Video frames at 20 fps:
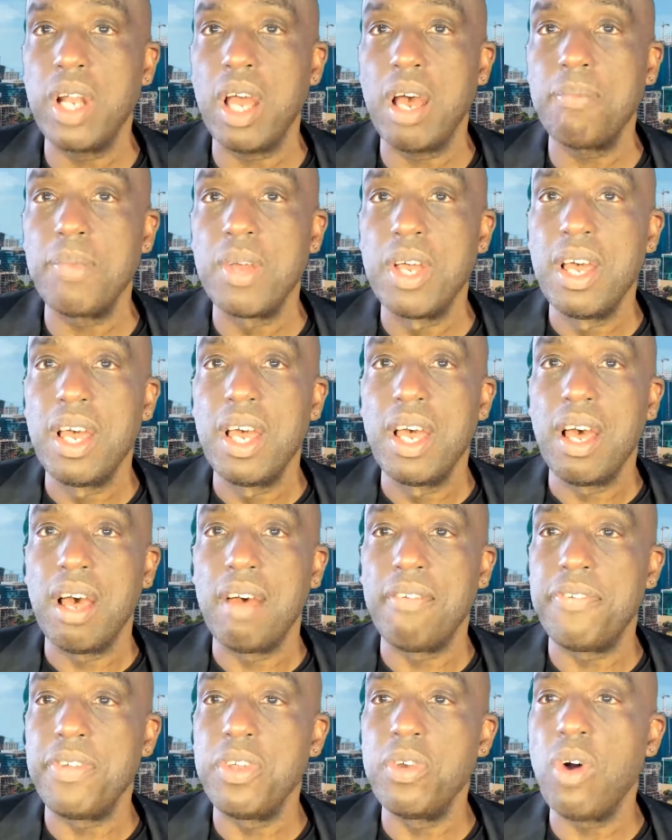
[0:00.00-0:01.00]
up
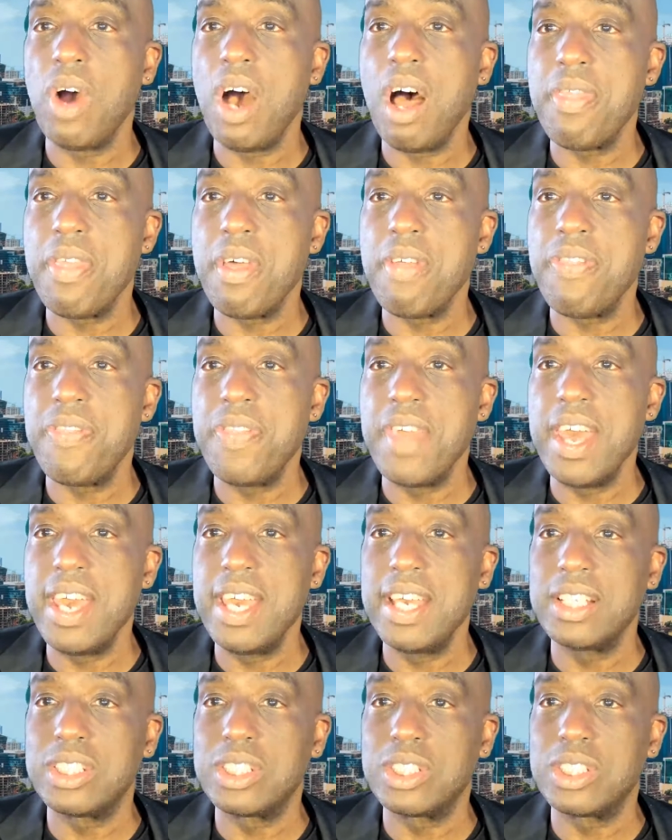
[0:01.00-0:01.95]
a few other things.